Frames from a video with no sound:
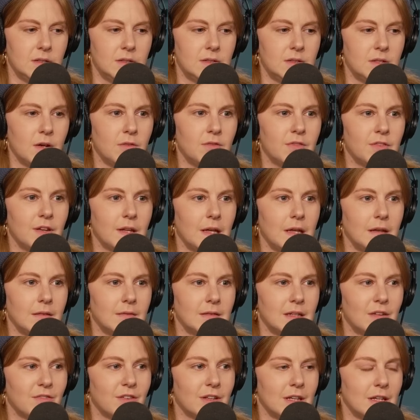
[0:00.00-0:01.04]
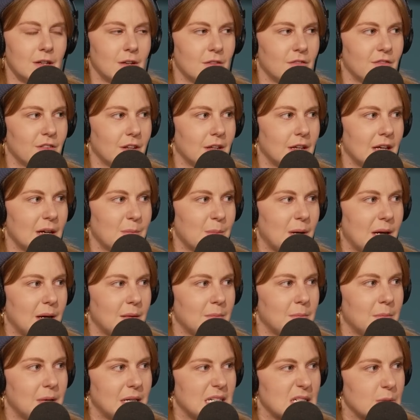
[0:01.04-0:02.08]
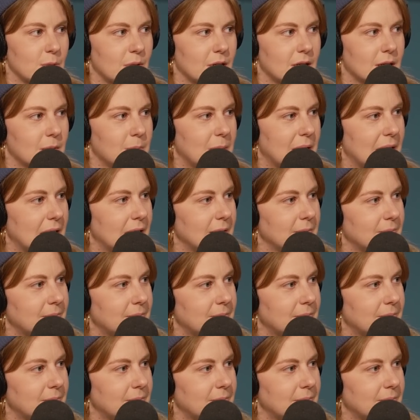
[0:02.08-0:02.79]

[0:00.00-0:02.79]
Don't feel like my best work. But